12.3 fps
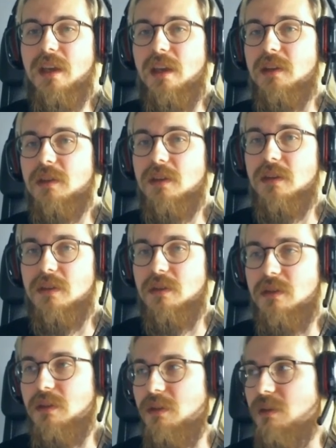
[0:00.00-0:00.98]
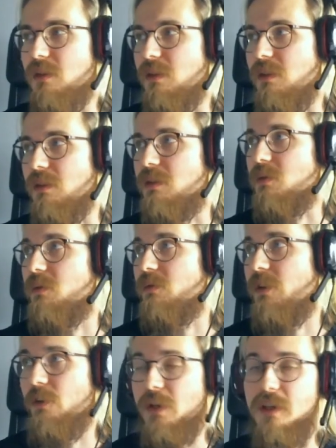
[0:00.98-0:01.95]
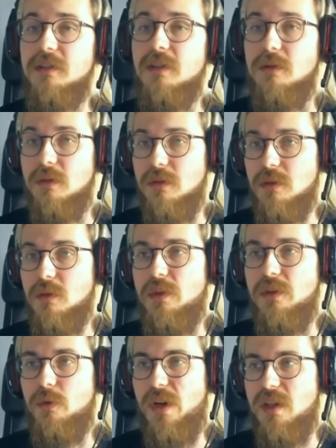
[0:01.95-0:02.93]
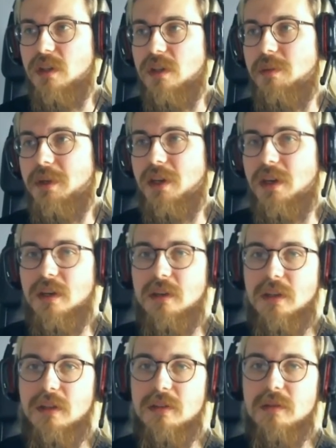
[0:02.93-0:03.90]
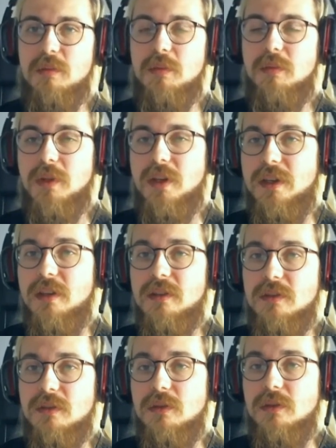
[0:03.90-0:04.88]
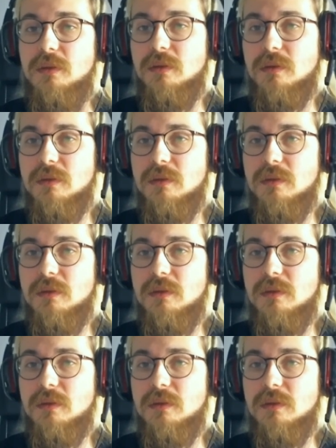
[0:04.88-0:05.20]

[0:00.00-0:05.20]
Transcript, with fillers: and uh, it's very easy to do with Ready API and its plugins too.